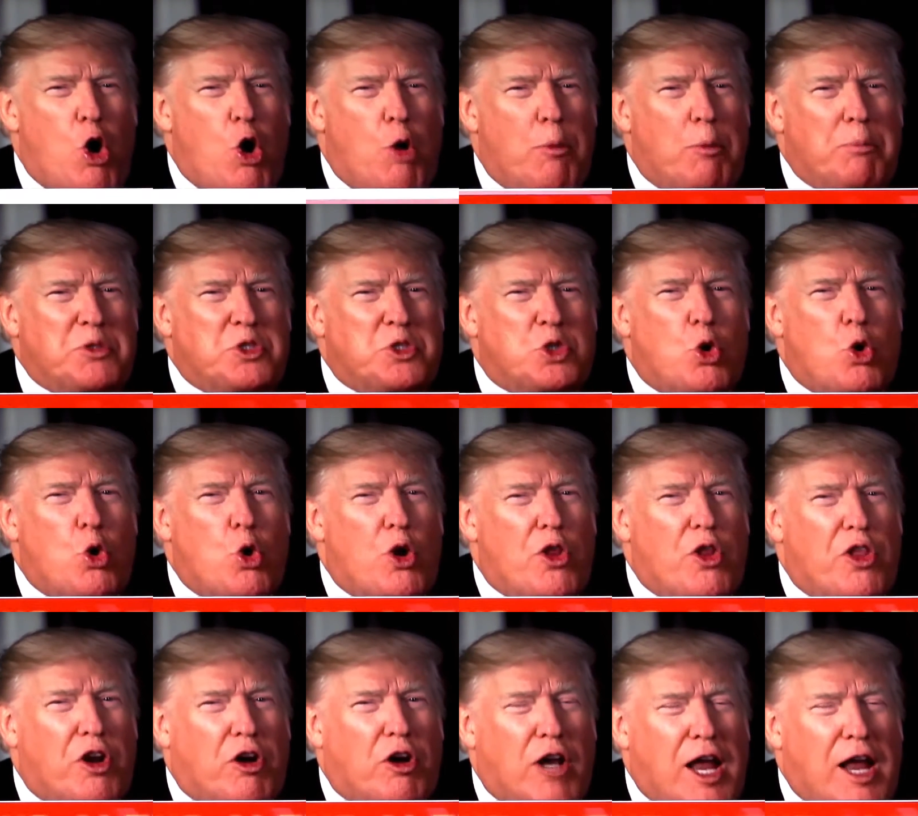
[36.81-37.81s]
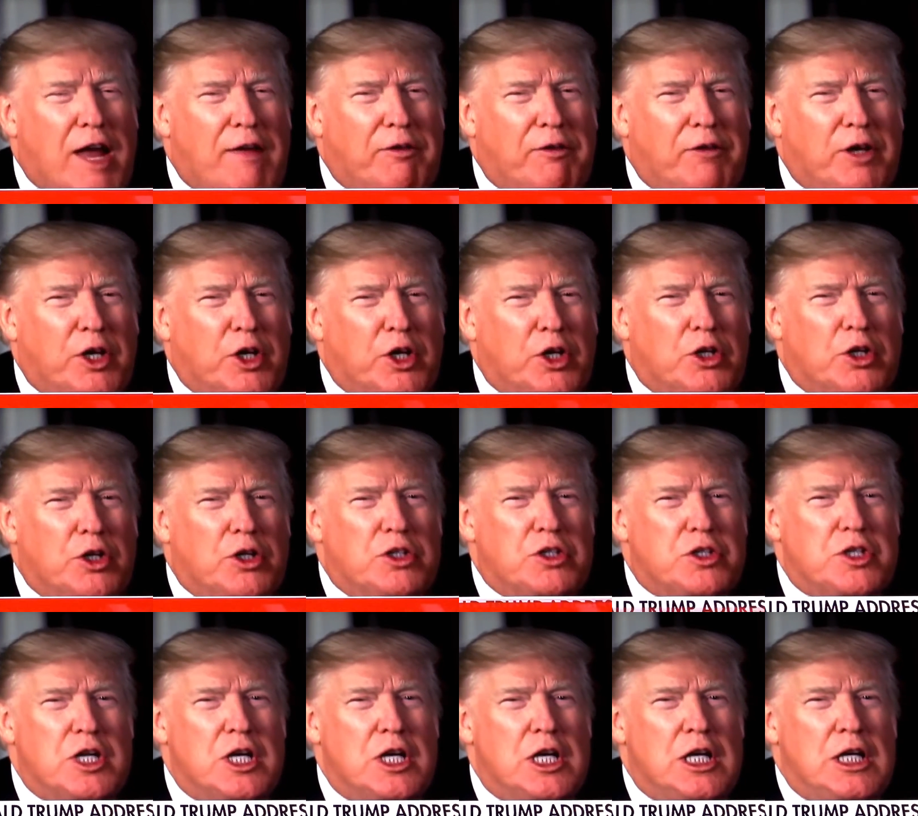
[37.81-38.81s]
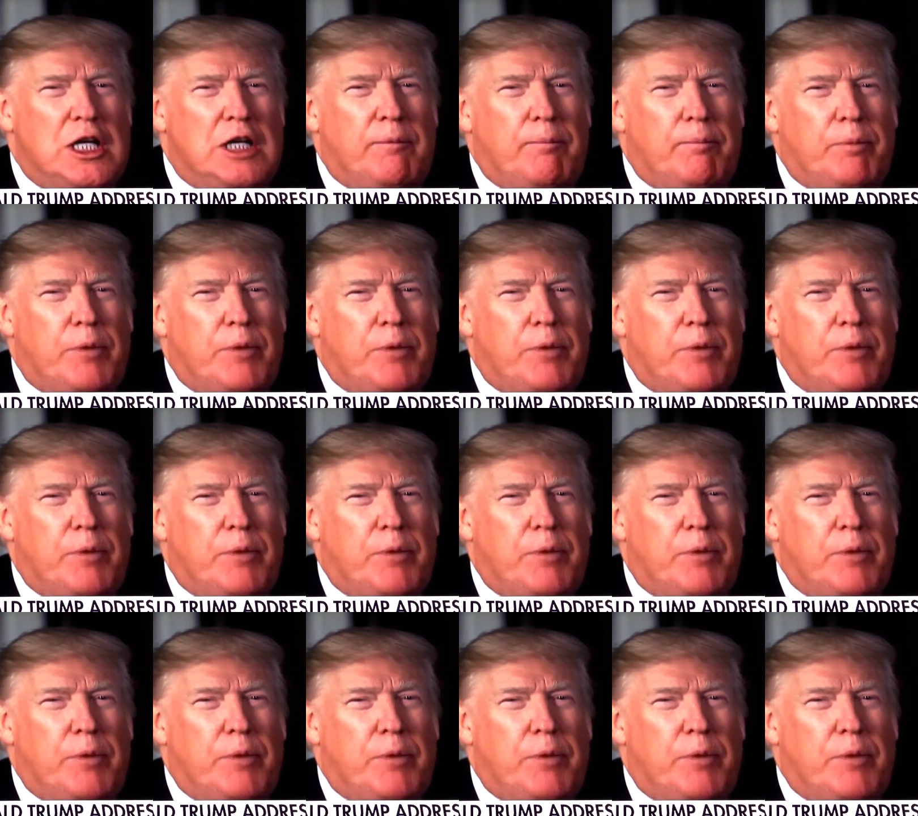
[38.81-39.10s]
homes or their livelihoods.